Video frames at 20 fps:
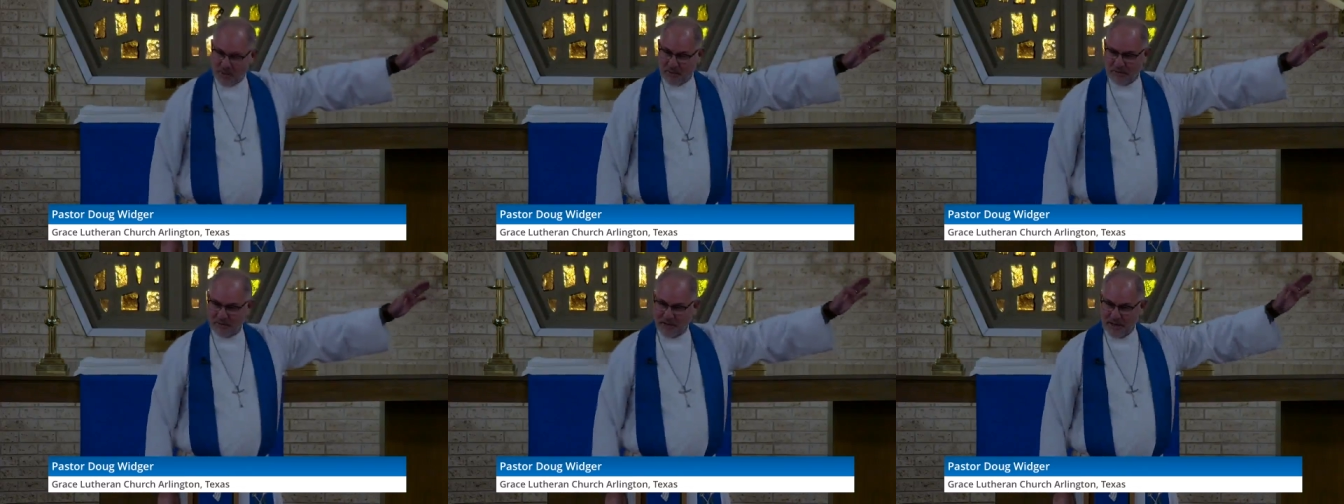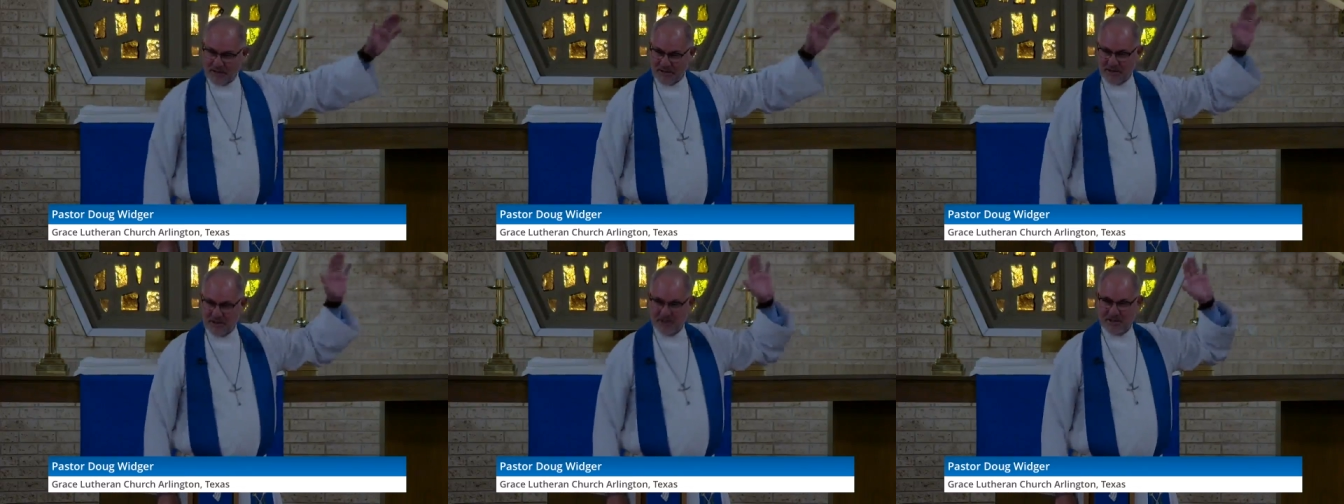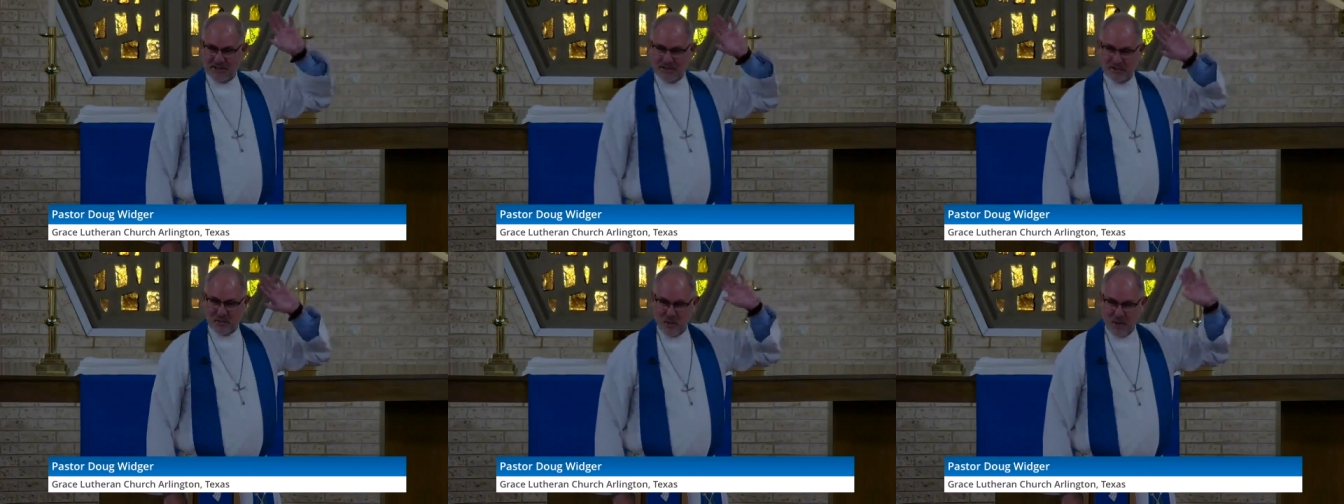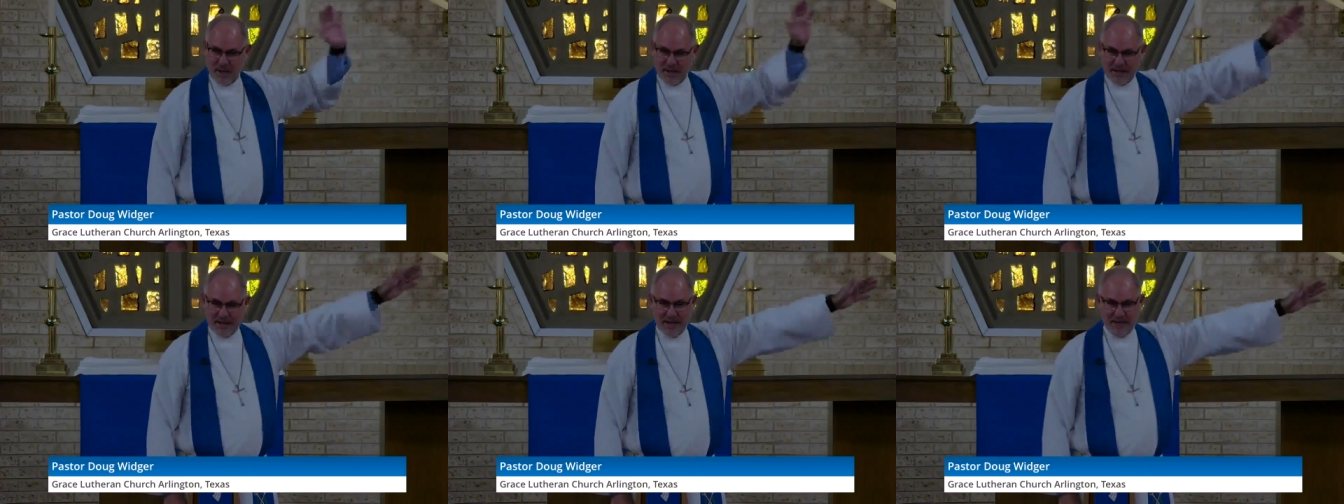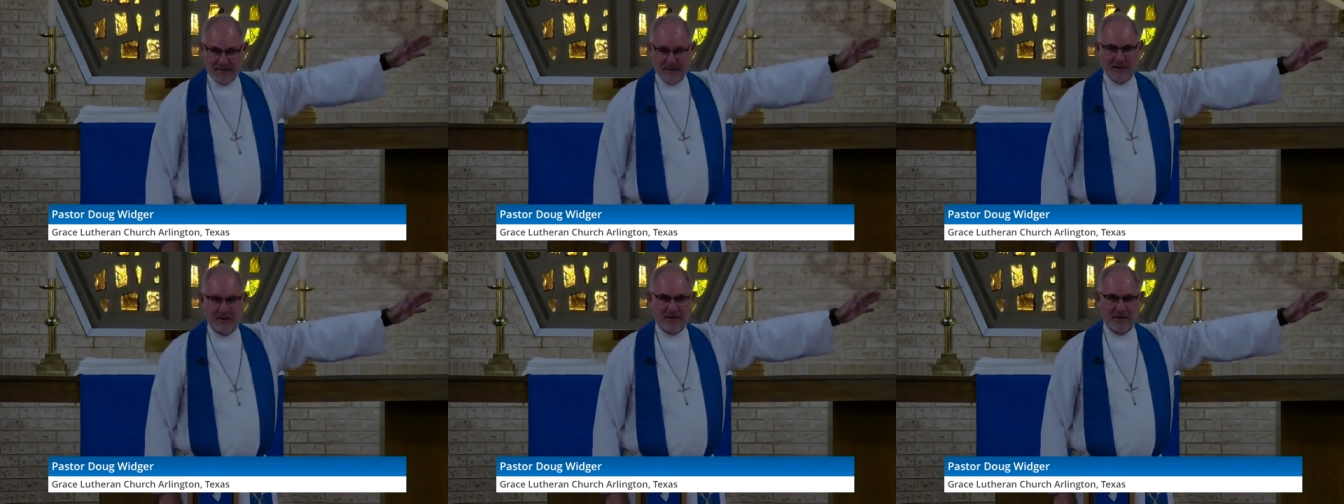perfection is way
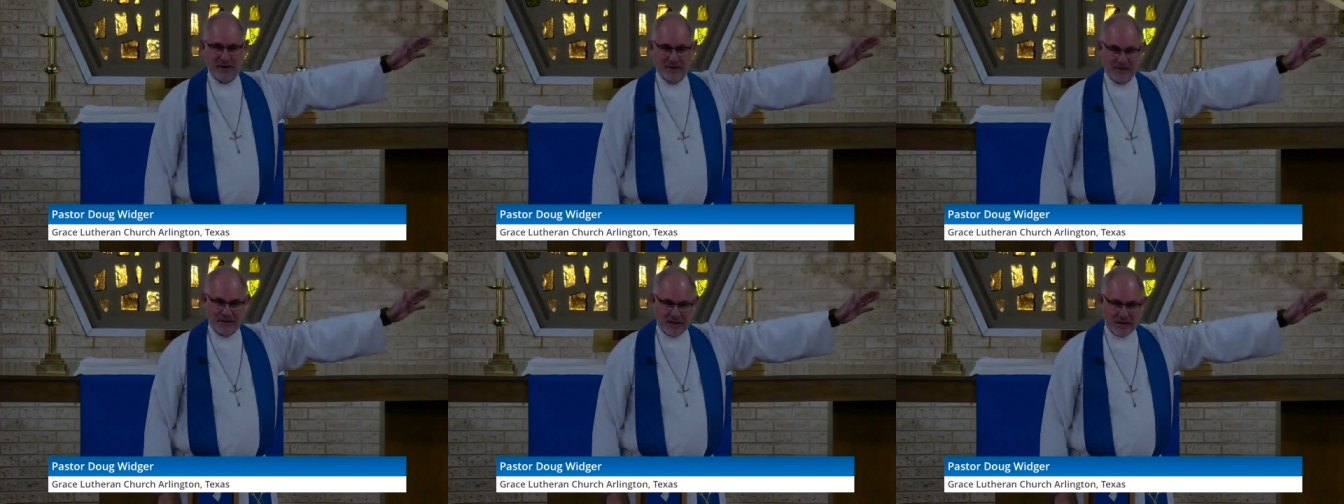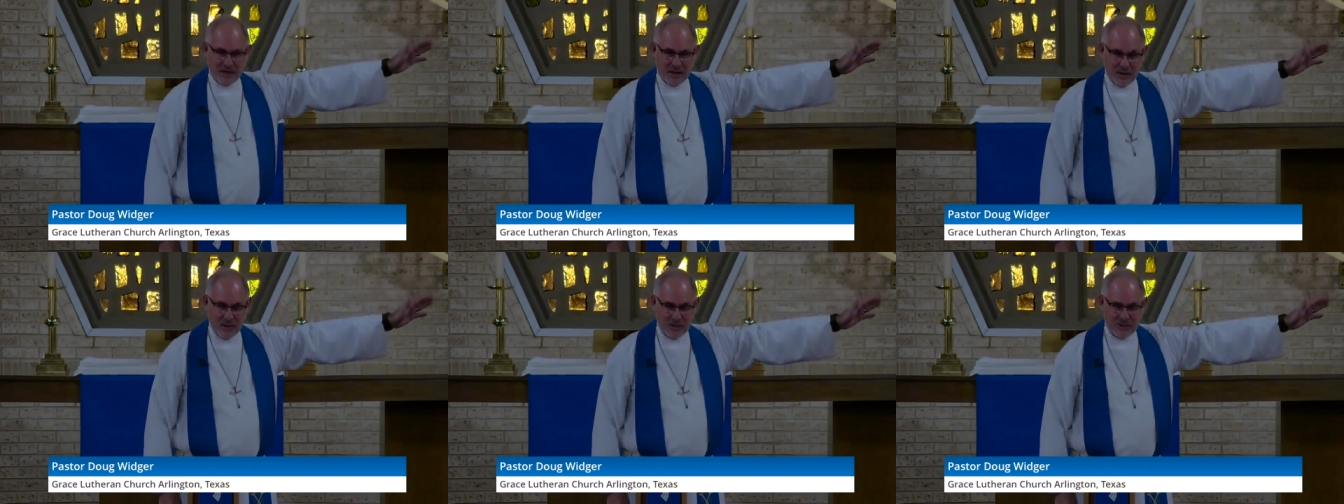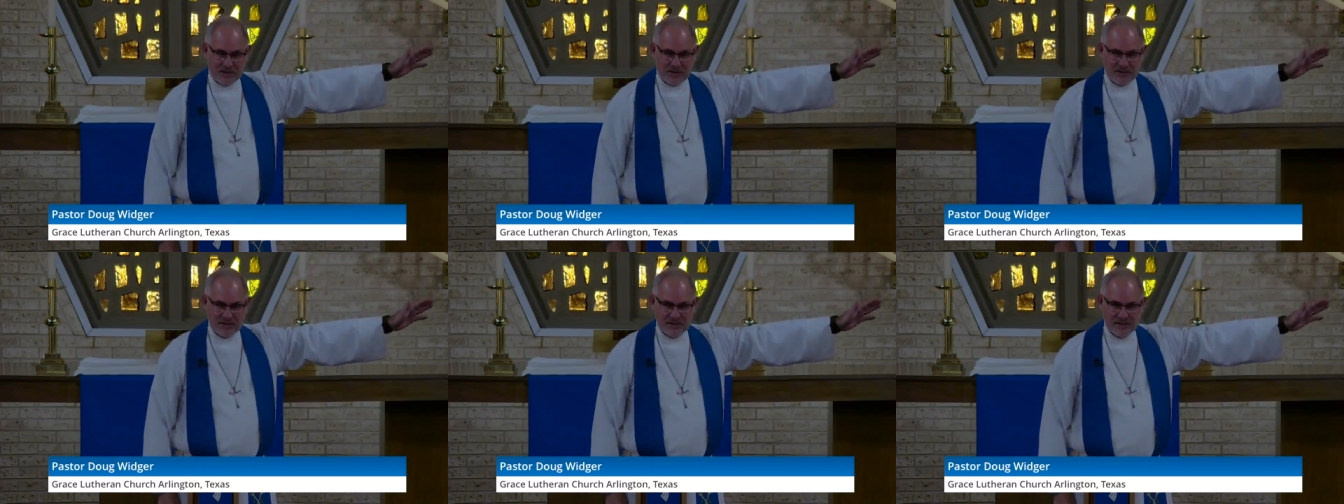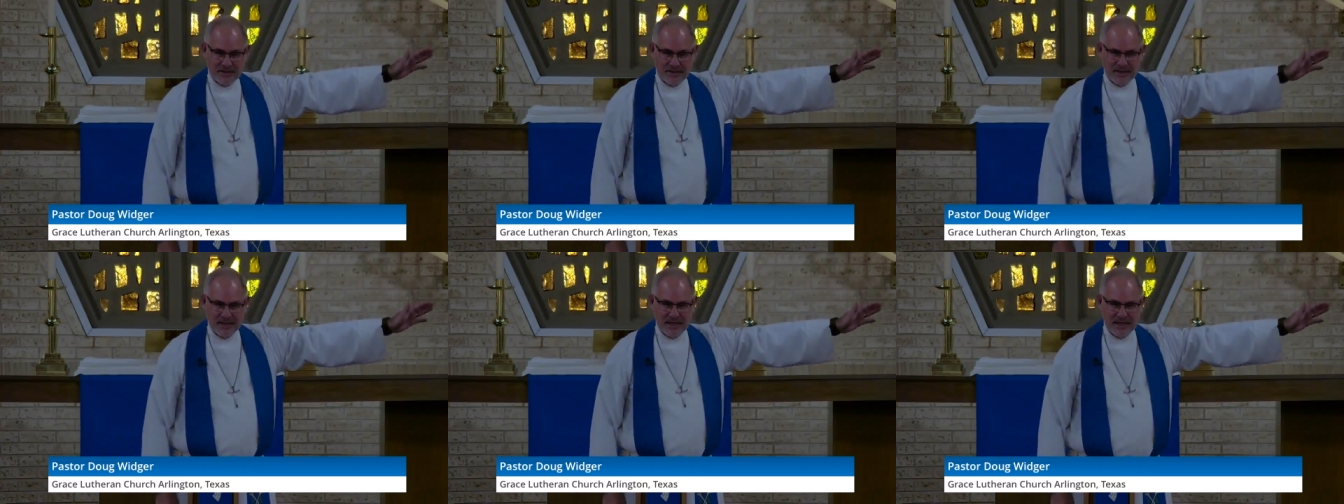down there on the coast,